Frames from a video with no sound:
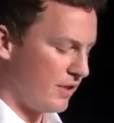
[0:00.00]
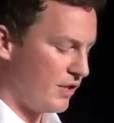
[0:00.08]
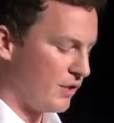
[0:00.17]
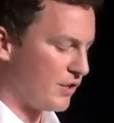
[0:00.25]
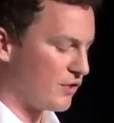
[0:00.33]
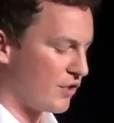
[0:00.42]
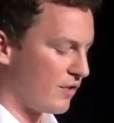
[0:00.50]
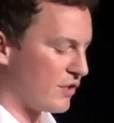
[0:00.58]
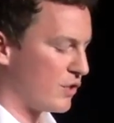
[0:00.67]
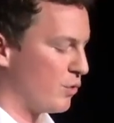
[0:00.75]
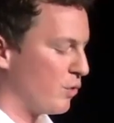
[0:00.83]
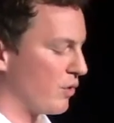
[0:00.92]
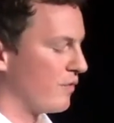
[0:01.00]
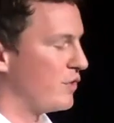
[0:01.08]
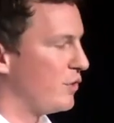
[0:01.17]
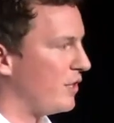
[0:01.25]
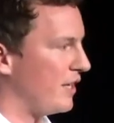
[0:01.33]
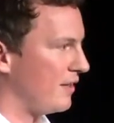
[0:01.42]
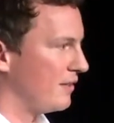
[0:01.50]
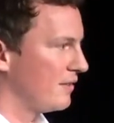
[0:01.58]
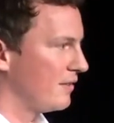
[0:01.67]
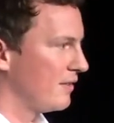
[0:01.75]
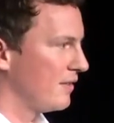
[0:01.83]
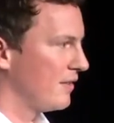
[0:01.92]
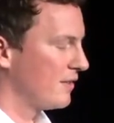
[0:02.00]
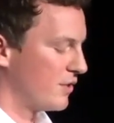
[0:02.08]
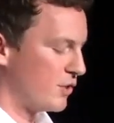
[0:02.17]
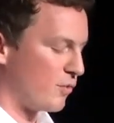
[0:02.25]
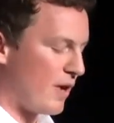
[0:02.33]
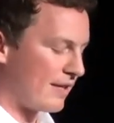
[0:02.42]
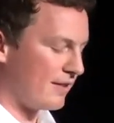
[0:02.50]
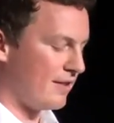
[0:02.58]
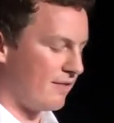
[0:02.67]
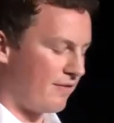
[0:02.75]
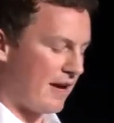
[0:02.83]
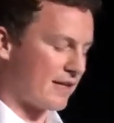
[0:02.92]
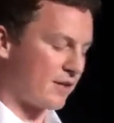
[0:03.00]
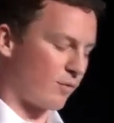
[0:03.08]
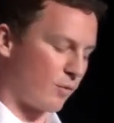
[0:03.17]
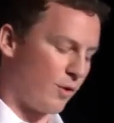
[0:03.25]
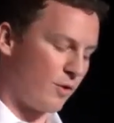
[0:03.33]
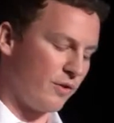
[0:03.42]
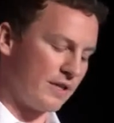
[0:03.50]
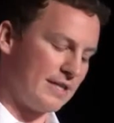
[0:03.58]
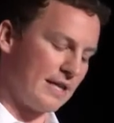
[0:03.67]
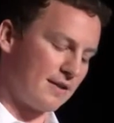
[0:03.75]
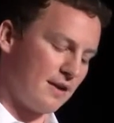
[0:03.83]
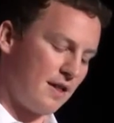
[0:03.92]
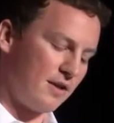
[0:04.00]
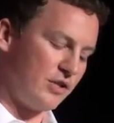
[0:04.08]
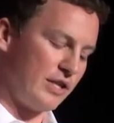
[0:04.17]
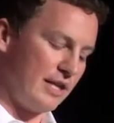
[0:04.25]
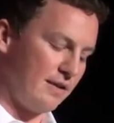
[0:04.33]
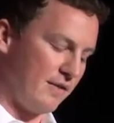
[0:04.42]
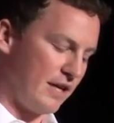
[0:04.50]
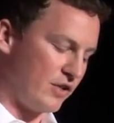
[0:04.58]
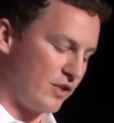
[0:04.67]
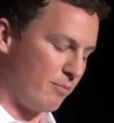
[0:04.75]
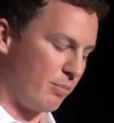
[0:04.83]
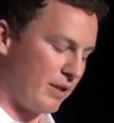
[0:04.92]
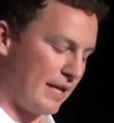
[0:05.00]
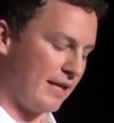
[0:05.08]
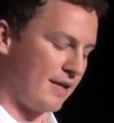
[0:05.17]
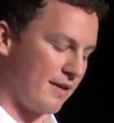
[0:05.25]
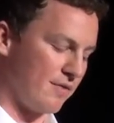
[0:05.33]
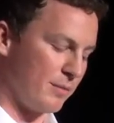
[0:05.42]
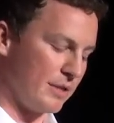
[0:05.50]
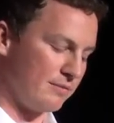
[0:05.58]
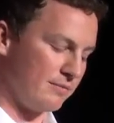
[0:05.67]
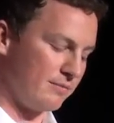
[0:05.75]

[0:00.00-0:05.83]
you can serve a tour of duty to directly affect the role that technology and innovation play in government.